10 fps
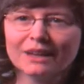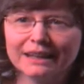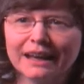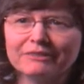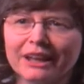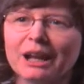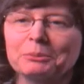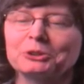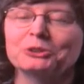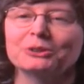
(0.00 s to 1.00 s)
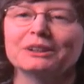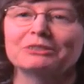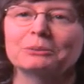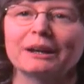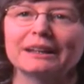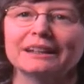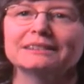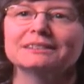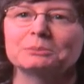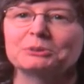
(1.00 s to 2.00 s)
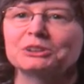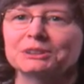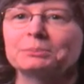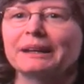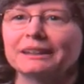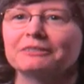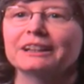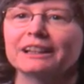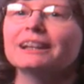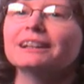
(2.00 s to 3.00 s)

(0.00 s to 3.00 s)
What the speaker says: and have that opportunity for my kids to participate in the relay.